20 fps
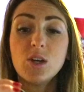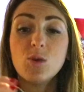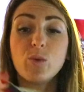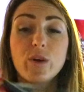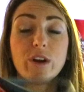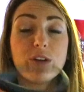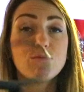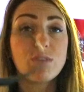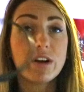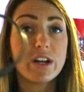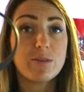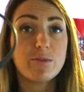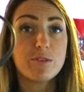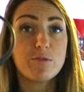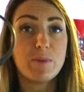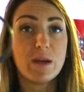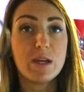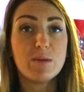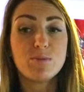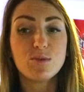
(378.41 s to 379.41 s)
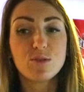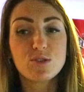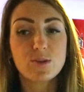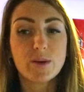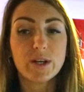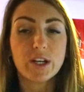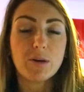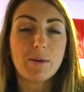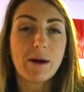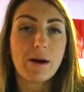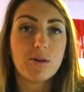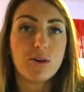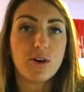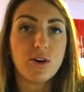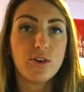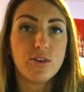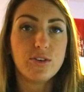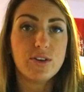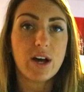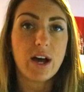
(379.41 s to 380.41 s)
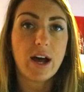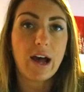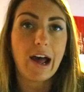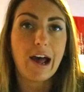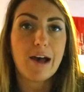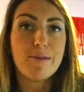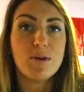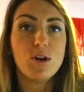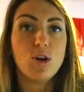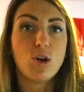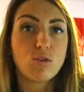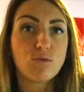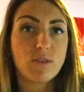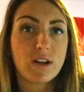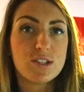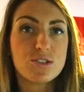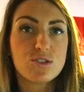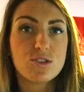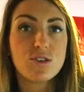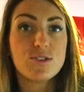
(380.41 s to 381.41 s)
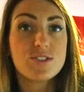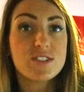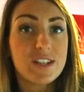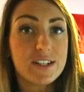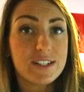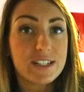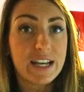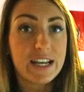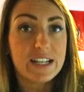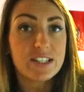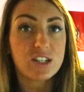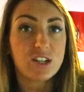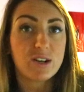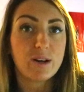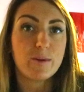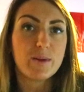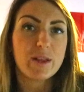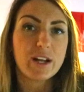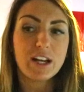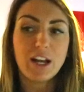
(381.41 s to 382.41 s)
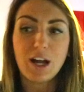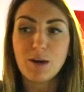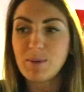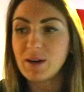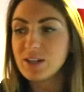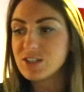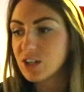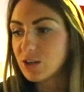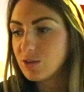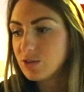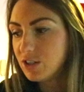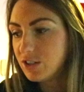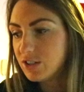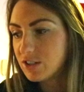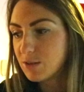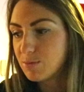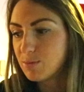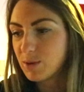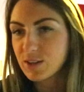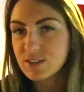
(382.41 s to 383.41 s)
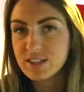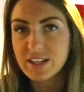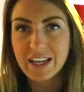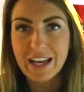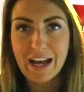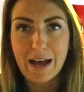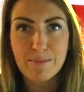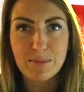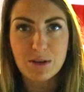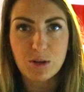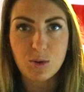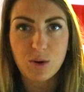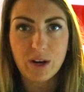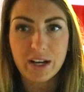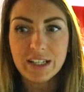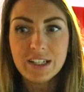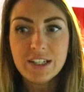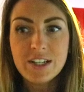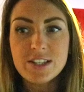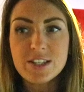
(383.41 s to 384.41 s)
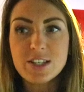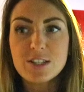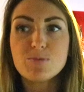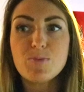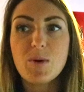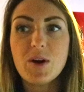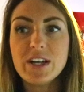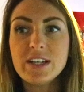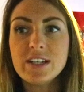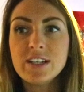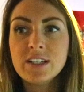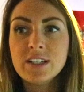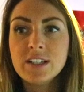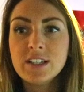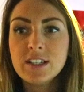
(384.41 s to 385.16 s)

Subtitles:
When I'm running with people, so I go out on long runs on Sundays, I go out with a club, I don't use them because they can be quite, despite